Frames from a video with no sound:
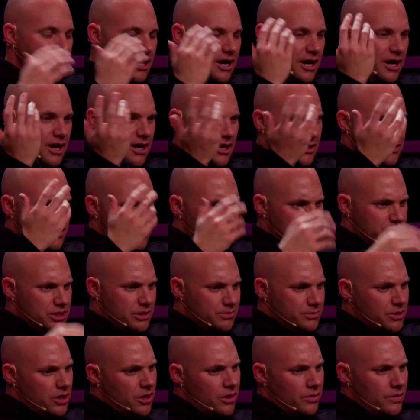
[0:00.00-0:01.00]
They're
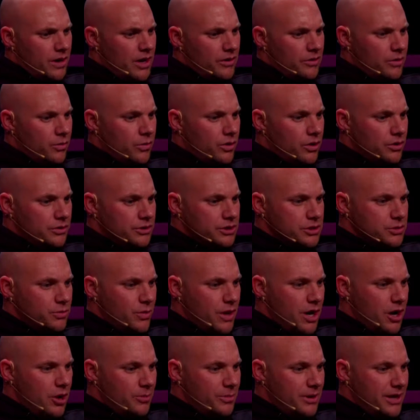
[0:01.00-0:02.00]
shipped all around the world as
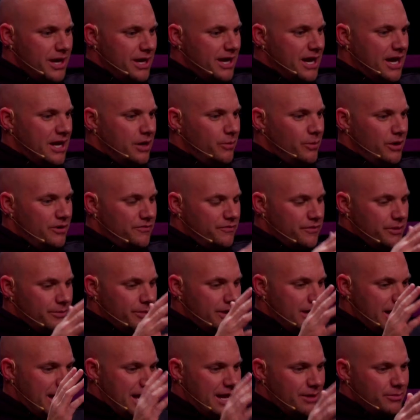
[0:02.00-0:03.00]
well, but I kind of went from
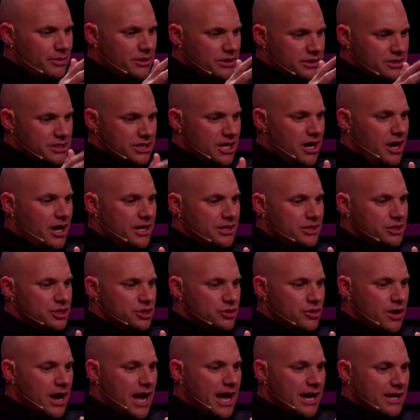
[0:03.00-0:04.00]
an ambulance cot and
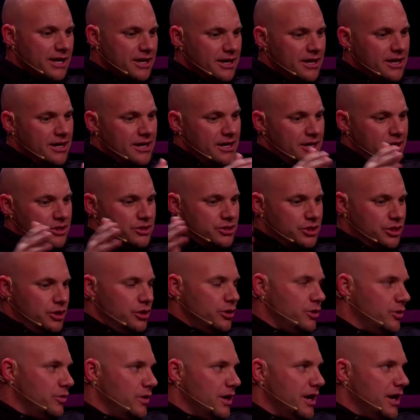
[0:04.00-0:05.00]
track
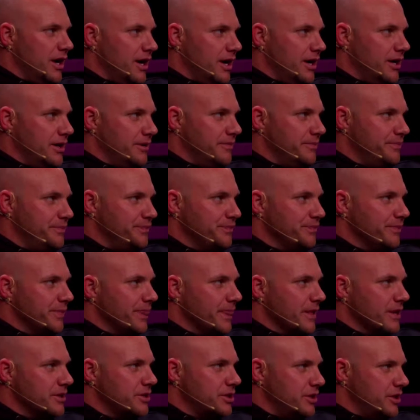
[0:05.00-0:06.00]
to
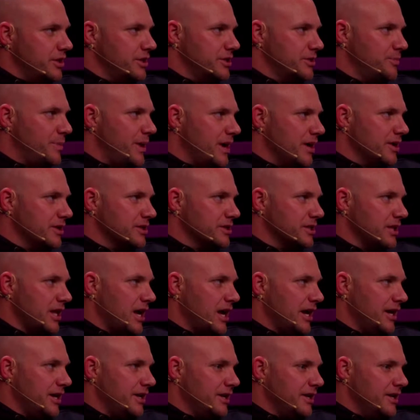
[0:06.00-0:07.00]
this
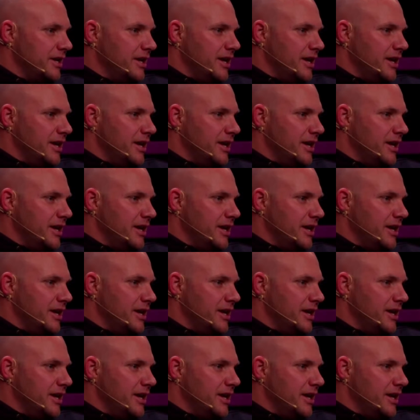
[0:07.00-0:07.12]
Paraslide,